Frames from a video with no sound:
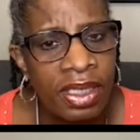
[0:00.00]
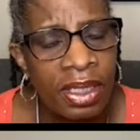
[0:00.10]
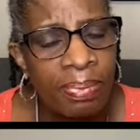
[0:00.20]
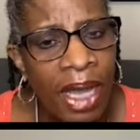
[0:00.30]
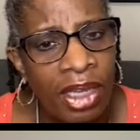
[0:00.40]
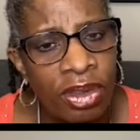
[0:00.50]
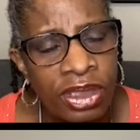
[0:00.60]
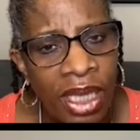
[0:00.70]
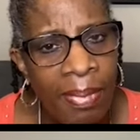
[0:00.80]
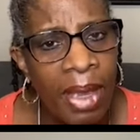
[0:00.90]
the Apollo.
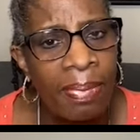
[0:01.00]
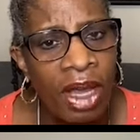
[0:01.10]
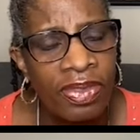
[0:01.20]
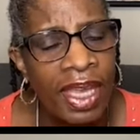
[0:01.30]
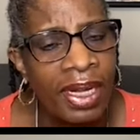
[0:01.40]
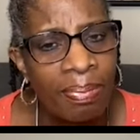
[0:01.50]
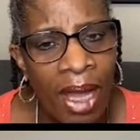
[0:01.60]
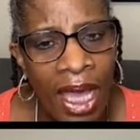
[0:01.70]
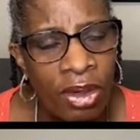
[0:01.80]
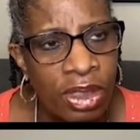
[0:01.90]
Tell me about that
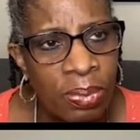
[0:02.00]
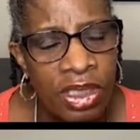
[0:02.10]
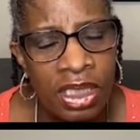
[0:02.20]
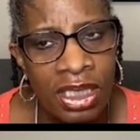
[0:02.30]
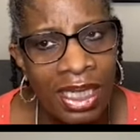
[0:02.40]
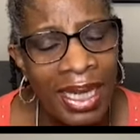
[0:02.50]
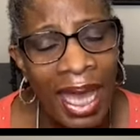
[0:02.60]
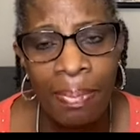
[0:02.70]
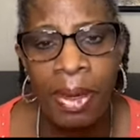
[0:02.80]
Apollo experience. Because a lot of